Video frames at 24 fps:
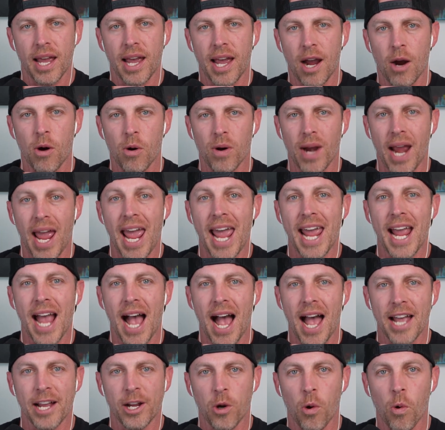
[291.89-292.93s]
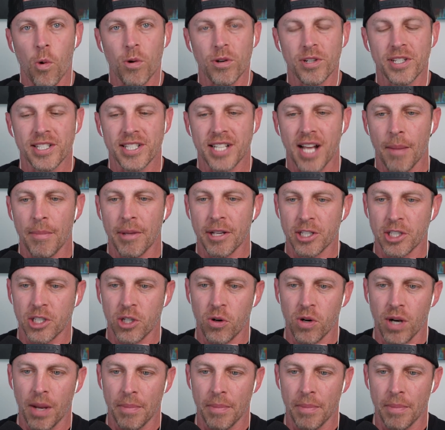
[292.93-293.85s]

our AI course is coming soon.